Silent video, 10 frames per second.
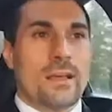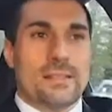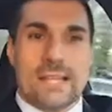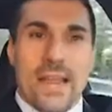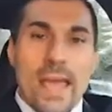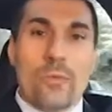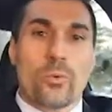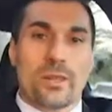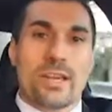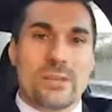Today
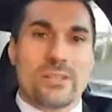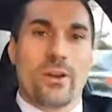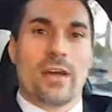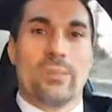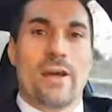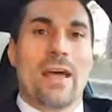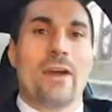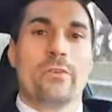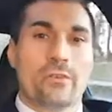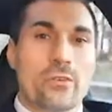we're going to be talking about
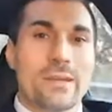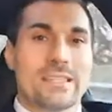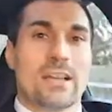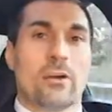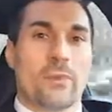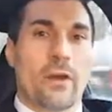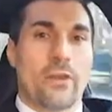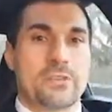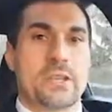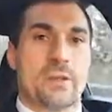how you can tell if a car
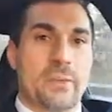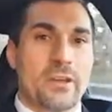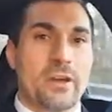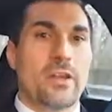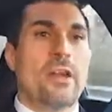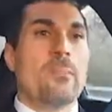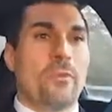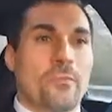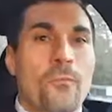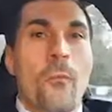is going to be good
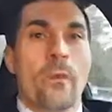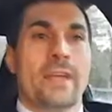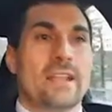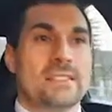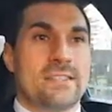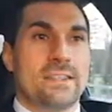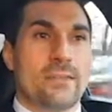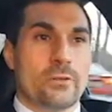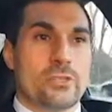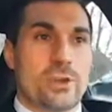before it hits the
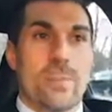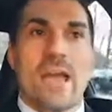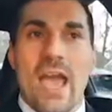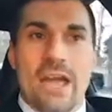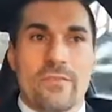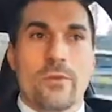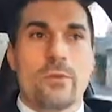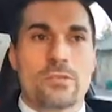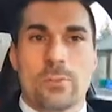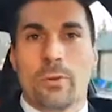dealership, and if you
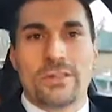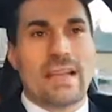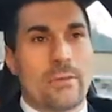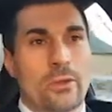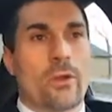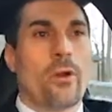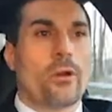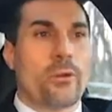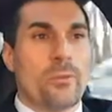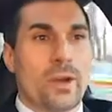should put down your
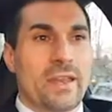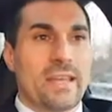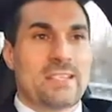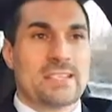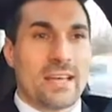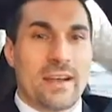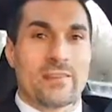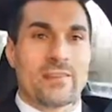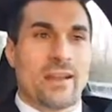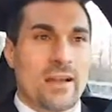hard-earned money and sign on
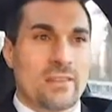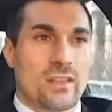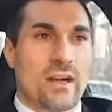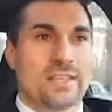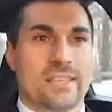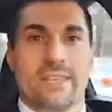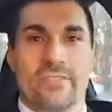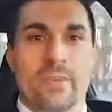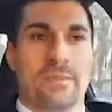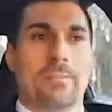the dotted line to
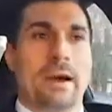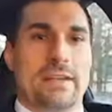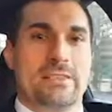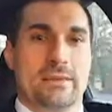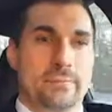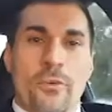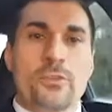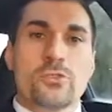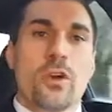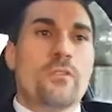give them a deposit.
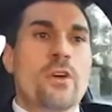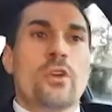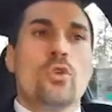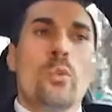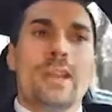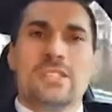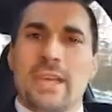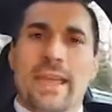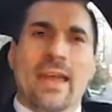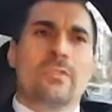First off, you want to
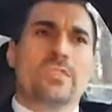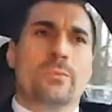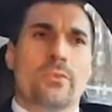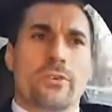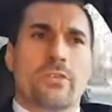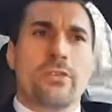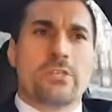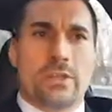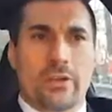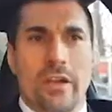check out some of the reviews
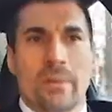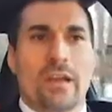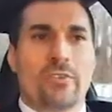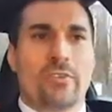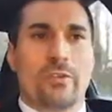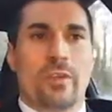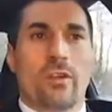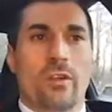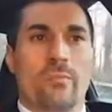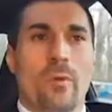that are coming out from the
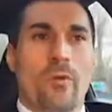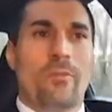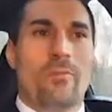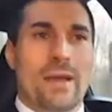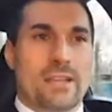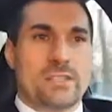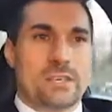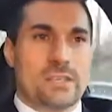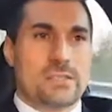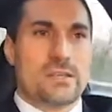automotive
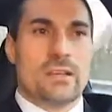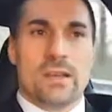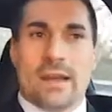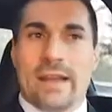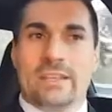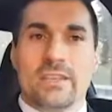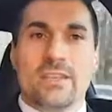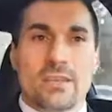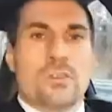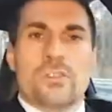magazines.
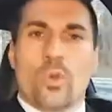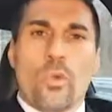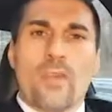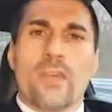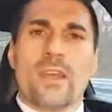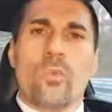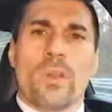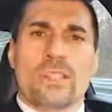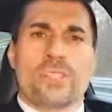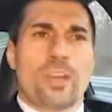Ideally, so what you're going to
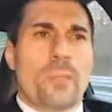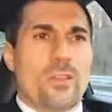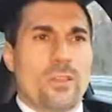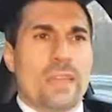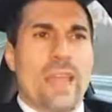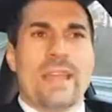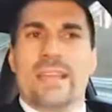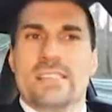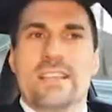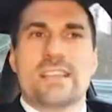want to start by looking at
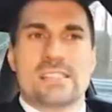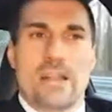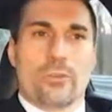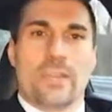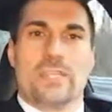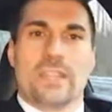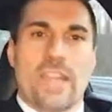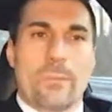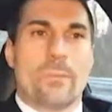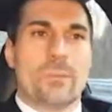is the acceleration
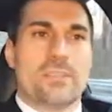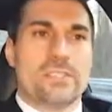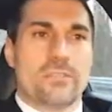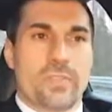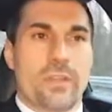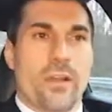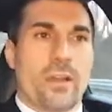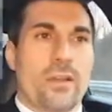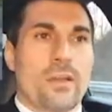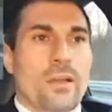capabilities of the car.
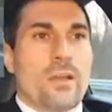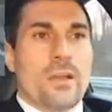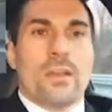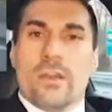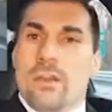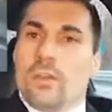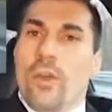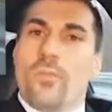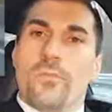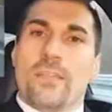
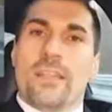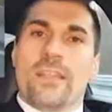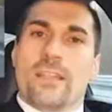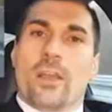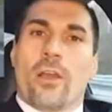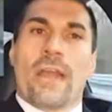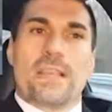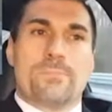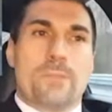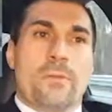Hopefully the car
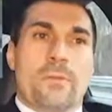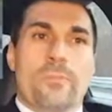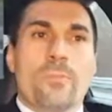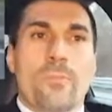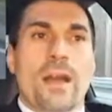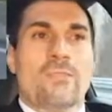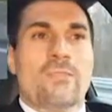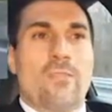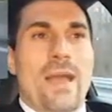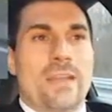has been reviewed by a
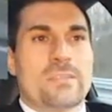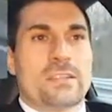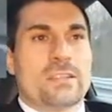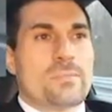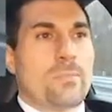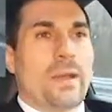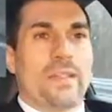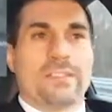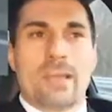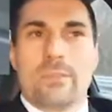few magazines by
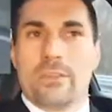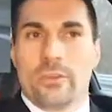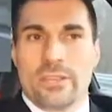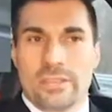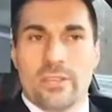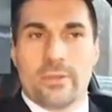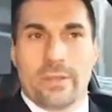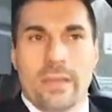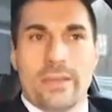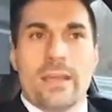the time that you're considering
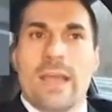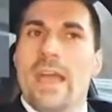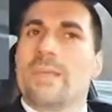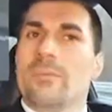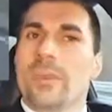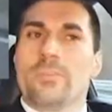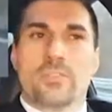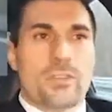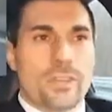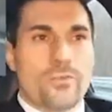it, and you're able to
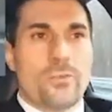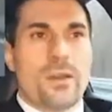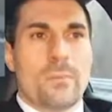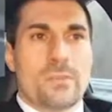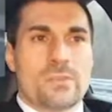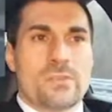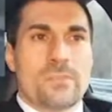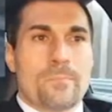look at a few numbers.